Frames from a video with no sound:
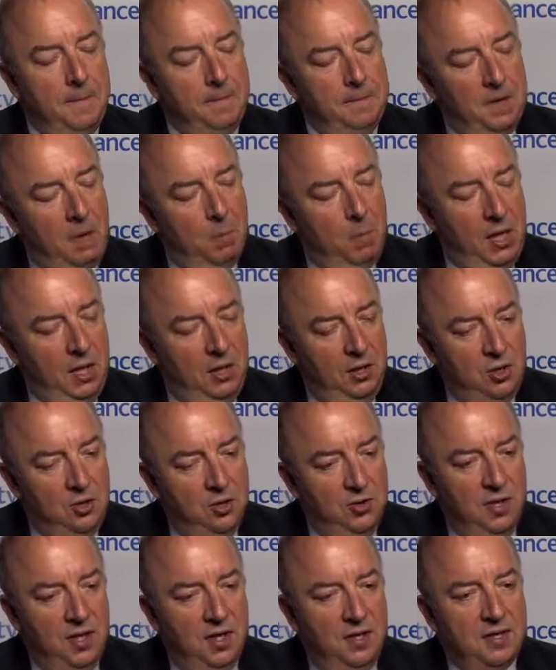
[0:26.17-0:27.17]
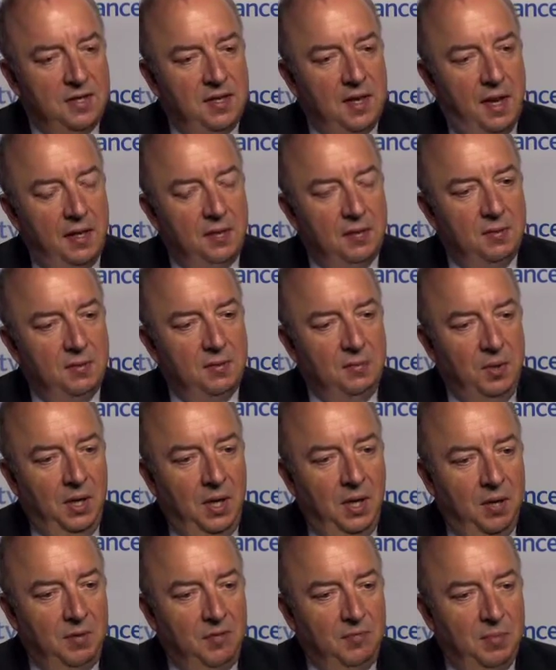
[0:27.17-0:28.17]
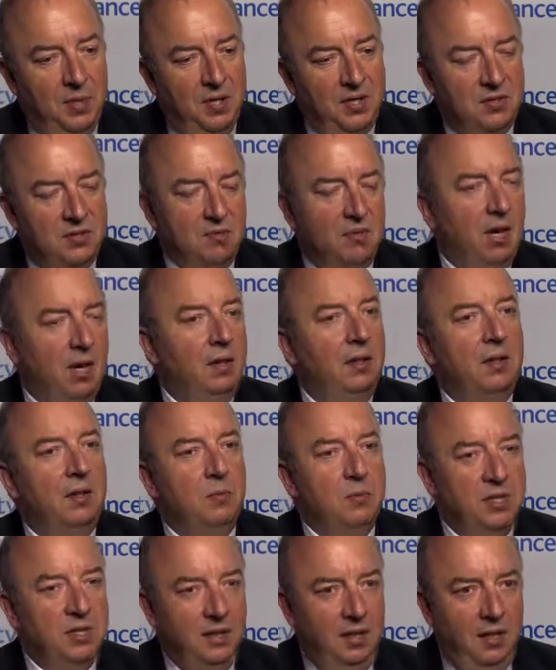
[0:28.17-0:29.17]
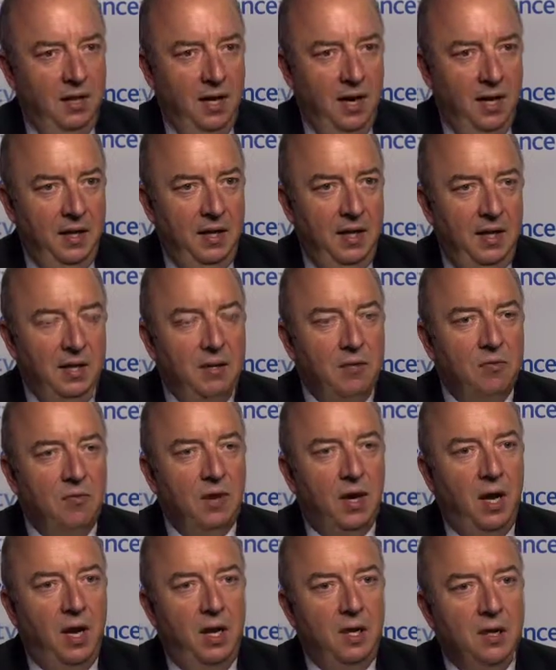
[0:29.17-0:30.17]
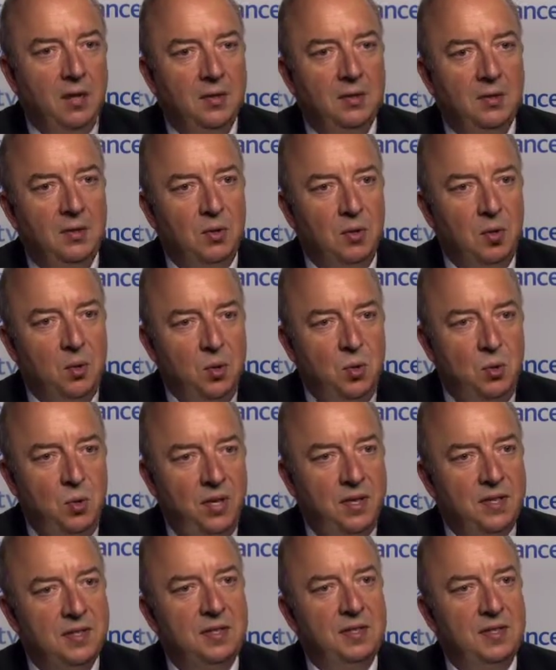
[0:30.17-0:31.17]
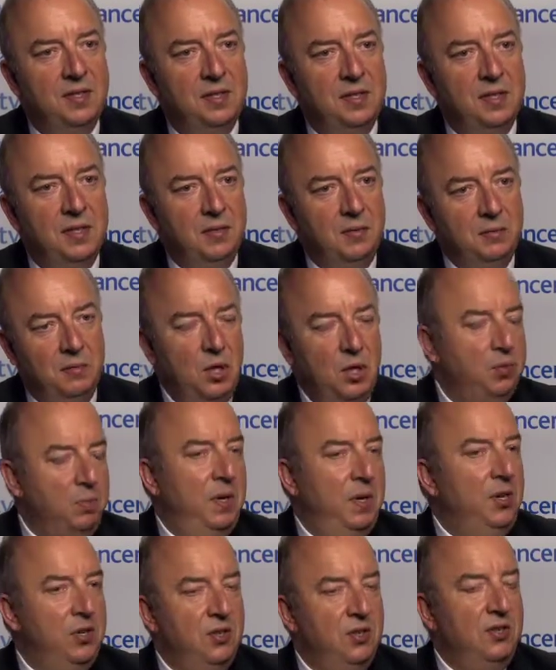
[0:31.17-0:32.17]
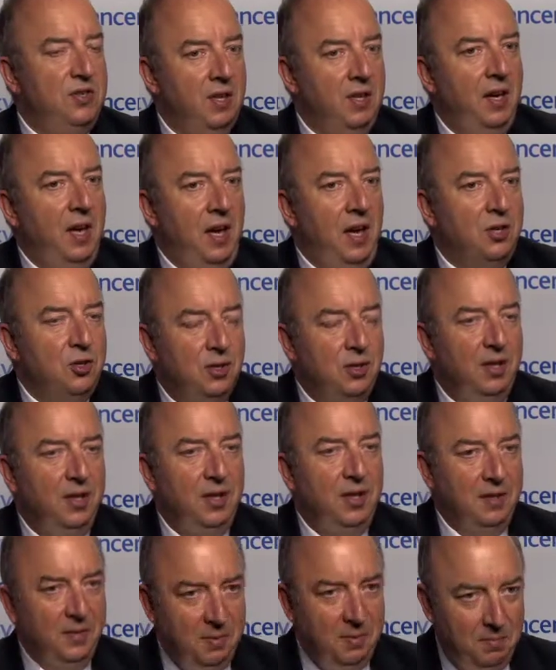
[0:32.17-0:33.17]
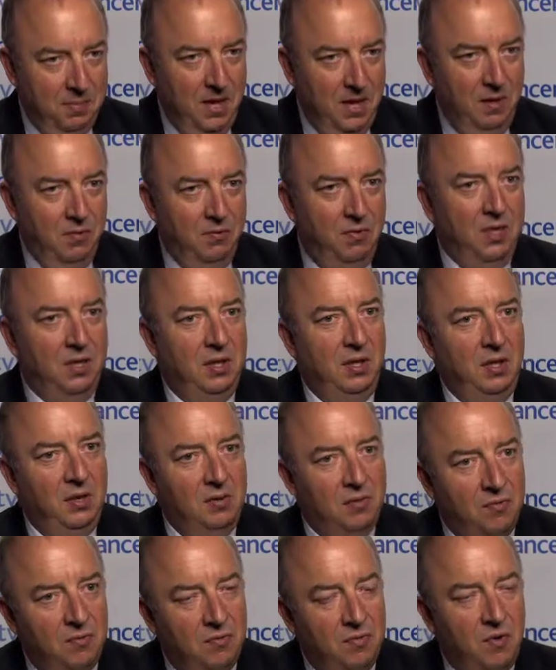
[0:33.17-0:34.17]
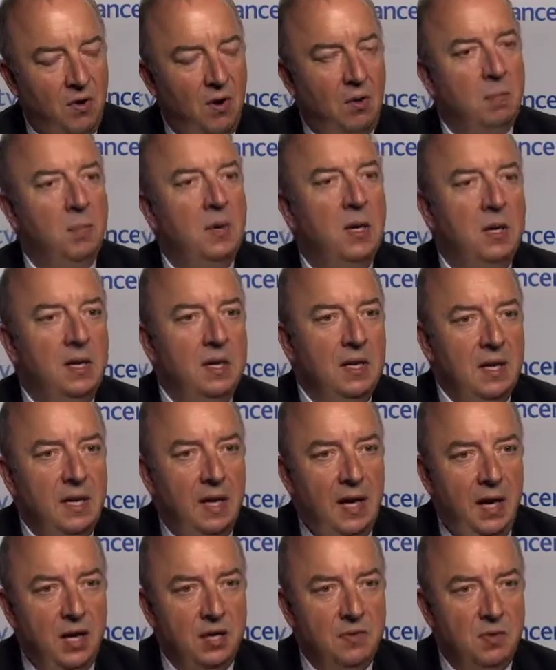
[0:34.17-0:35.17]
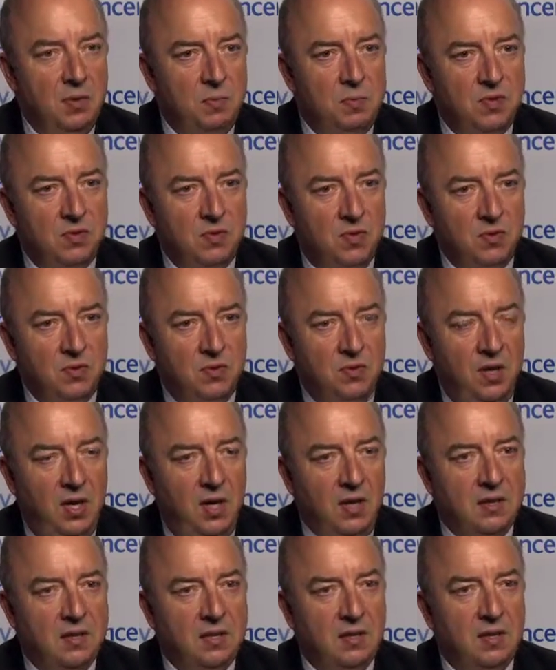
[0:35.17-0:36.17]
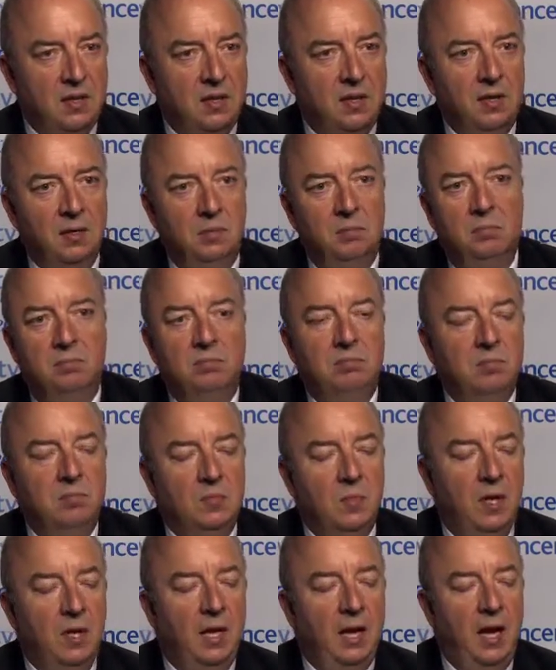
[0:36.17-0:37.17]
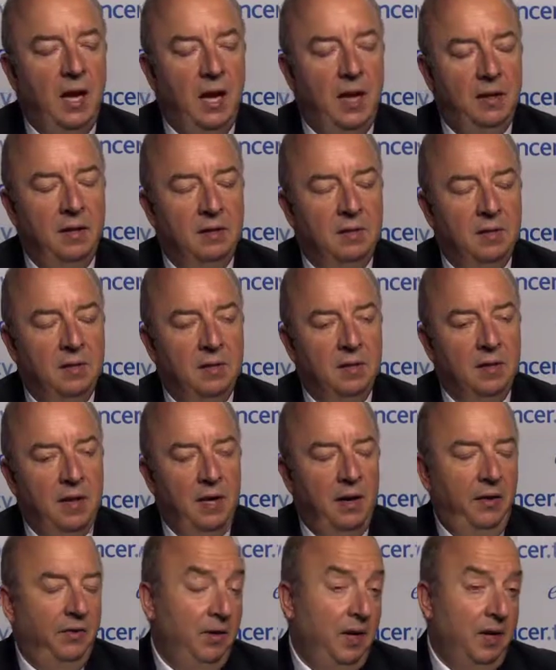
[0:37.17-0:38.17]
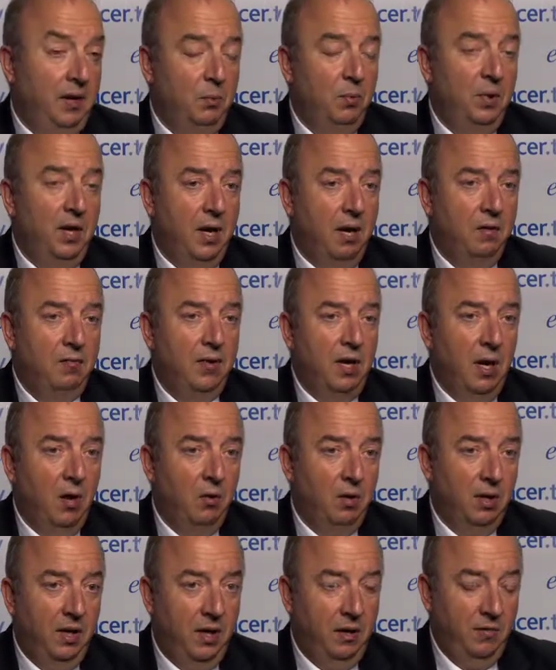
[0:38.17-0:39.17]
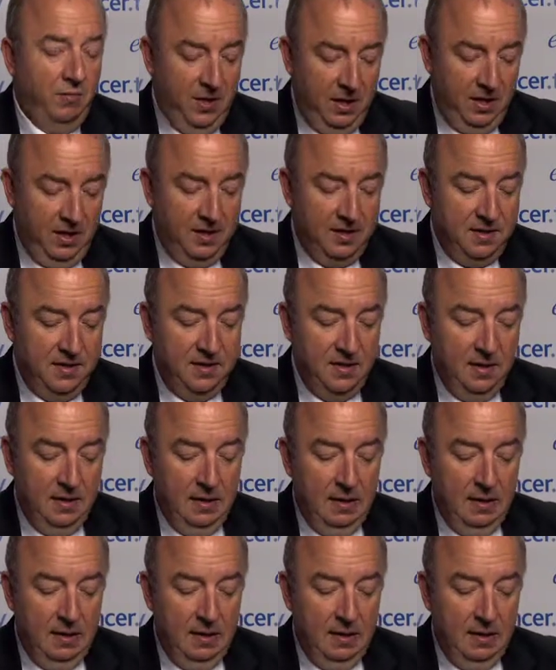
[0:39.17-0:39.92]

The main issue is that we have been struggling with clearly identifying which patients are actually benefiting from adjuvant bisphosphonates, and I think we have now clarified this.